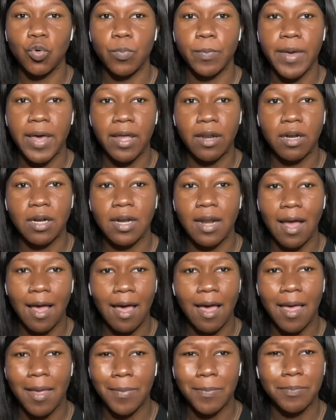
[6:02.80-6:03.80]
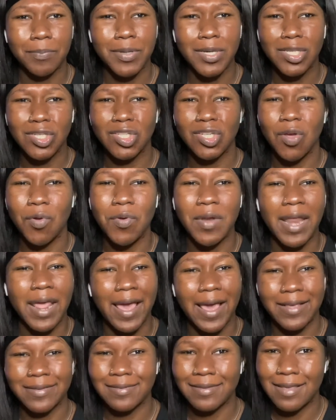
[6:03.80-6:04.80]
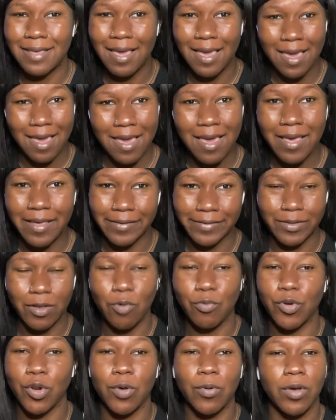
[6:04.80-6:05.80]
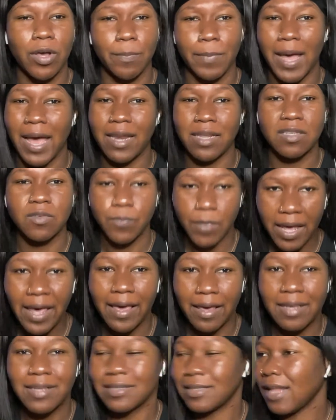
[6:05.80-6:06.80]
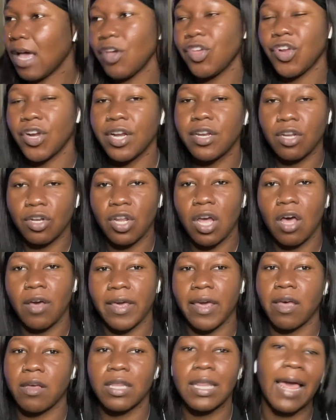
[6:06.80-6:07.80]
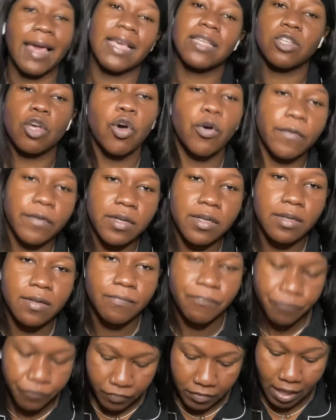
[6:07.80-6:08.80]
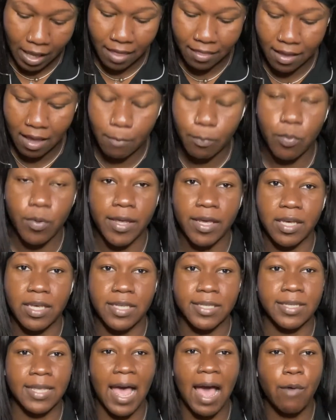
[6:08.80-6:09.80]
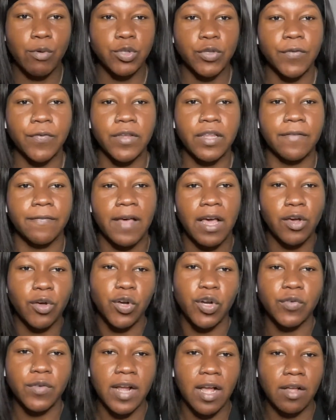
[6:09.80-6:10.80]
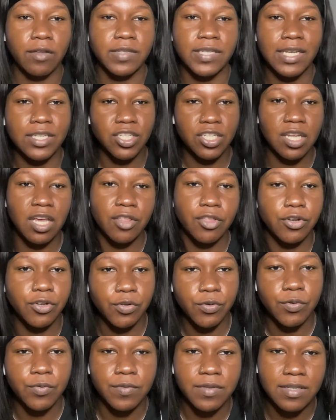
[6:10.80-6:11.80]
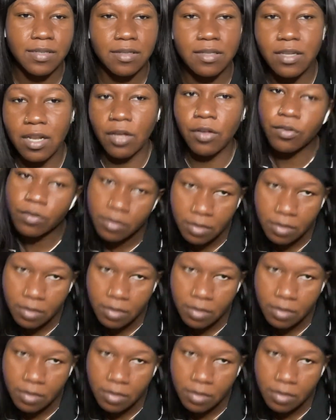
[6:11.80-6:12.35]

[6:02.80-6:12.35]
better not put your nasty hands on nobody's butt, because now you're in a doghouse. Like, it's over at that point, because how would you feel if I go around touching other dudes, you know,